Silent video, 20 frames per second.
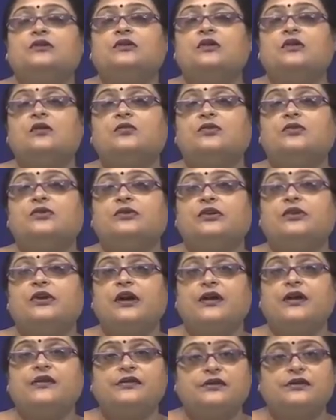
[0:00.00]
common
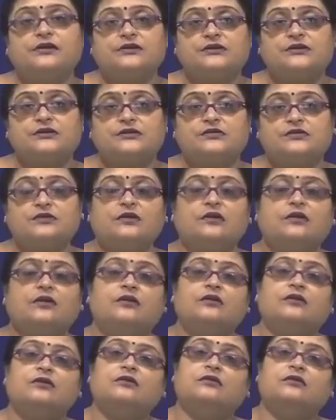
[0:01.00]
errors or